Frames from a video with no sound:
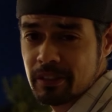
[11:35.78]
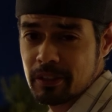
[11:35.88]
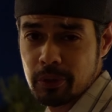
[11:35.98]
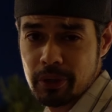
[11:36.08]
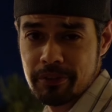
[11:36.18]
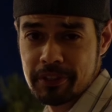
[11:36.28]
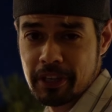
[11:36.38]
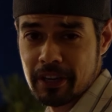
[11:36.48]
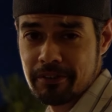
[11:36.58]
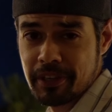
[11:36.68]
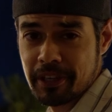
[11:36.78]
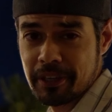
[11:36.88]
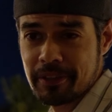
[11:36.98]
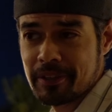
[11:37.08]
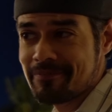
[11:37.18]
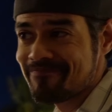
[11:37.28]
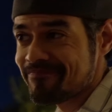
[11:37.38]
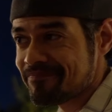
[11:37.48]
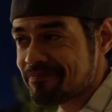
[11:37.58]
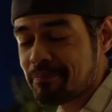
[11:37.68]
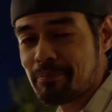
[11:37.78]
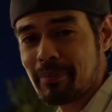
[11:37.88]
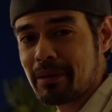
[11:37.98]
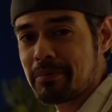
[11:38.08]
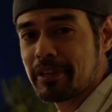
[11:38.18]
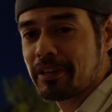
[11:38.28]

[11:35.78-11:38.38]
lunar photography. Maybe